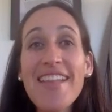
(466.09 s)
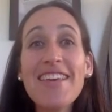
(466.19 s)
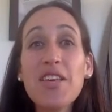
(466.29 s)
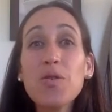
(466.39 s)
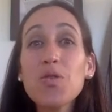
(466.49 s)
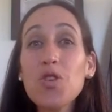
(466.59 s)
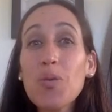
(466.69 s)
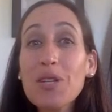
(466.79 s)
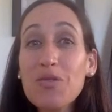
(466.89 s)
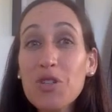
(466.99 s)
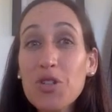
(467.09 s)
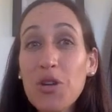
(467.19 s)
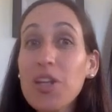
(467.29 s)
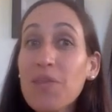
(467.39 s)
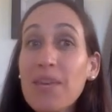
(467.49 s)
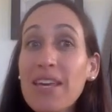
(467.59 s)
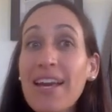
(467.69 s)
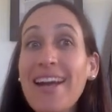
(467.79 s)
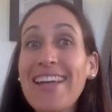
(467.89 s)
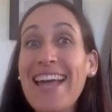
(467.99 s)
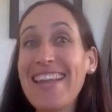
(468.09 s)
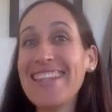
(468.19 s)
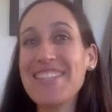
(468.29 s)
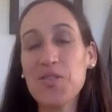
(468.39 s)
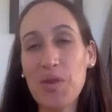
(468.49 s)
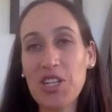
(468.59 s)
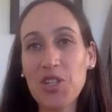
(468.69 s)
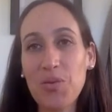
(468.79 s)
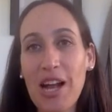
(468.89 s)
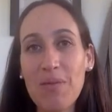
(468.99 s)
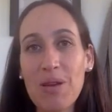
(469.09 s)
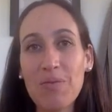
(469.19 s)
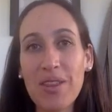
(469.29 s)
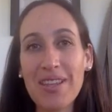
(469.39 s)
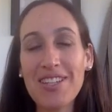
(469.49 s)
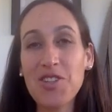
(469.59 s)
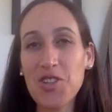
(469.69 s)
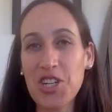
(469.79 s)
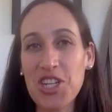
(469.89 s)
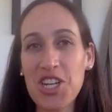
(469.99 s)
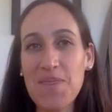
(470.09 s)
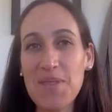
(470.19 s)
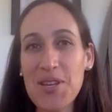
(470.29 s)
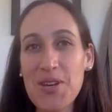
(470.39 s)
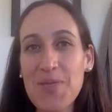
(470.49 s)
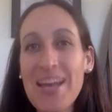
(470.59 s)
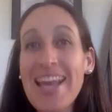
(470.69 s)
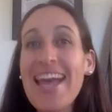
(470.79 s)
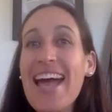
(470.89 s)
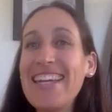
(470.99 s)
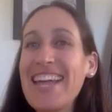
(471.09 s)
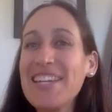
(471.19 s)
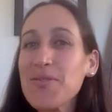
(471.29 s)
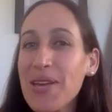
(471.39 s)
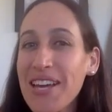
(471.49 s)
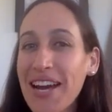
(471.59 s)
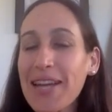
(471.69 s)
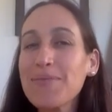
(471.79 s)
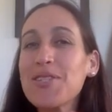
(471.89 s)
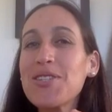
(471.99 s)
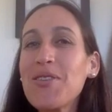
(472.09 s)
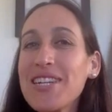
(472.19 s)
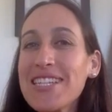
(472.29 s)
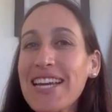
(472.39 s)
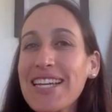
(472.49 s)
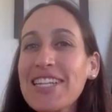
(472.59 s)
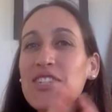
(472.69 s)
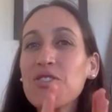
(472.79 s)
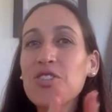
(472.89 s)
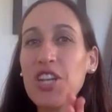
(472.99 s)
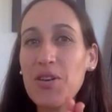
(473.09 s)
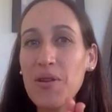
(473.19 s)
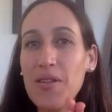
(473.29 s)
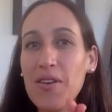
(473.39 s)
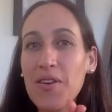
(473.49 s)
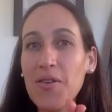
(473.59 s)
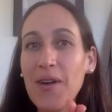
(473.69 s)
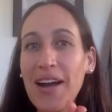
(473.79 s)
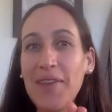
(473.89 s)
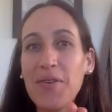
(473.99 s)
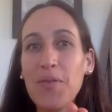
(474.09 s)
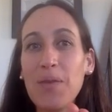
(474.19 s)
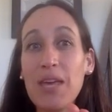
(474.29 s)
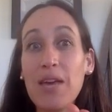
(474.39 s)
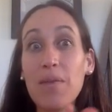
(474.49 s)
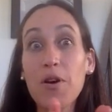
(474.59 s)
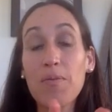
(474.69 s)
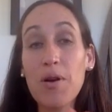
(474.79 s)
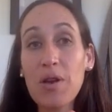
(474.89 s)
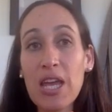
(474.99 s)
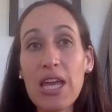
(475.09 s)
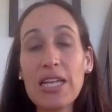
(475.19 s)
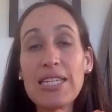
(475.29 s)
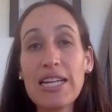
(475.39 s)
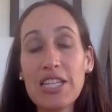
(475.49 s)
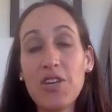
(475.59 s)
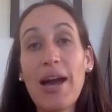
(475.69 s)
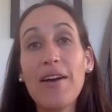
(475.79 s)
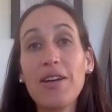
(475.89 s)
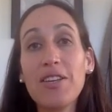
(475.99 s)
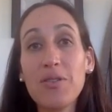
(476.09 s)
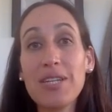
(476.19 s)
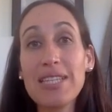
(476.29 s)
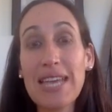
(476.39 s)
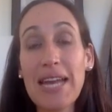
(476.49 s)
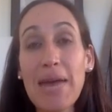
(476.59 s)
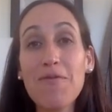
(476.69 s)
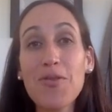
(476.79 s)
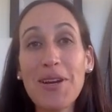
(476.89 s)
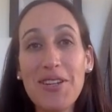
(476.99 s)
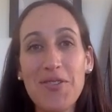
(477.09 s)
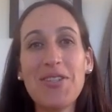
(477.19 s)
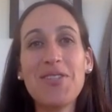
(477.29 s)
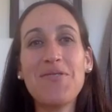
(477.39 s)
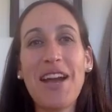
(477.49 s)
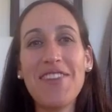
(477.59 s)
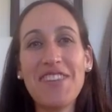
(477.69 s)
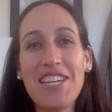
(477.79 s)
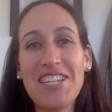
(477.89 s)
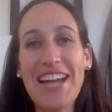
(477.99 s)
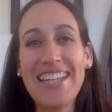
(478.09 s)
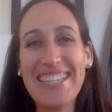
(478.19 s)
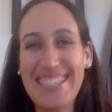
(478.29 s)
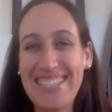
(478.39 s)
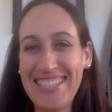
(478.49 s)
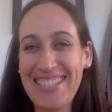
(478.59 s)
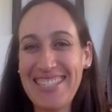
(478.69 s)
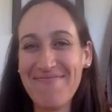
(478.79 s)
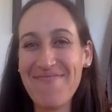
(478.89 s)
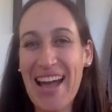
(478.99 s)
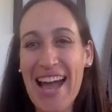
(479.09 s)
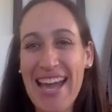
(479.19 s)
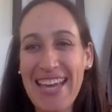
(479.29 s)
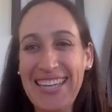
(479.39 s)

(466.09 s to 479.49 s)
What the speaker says: Thank you so much for joining me. Again, this is Rachel Rothman with Nutrition in Bloom, and next week I'm so excited to share with you. I will be promoting and telling you how you can sign up for my newest 5-day challenge. Bye.